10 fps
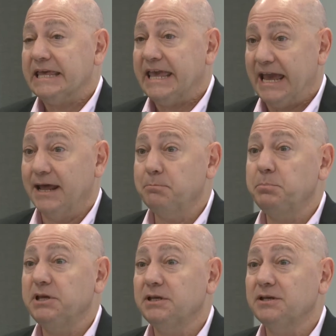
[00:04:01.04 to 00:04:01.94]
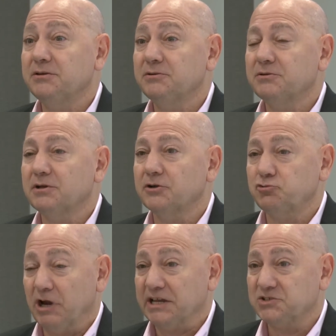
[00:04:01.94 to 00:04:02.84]
can be
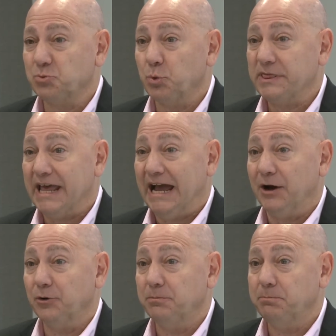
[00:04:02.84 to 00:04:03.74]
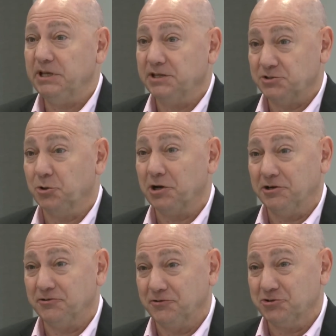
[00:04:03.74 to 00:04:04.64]
addressed without being so
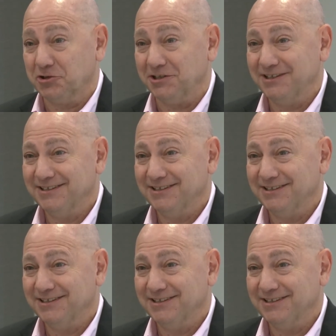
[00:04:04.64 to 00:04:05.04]
controversial.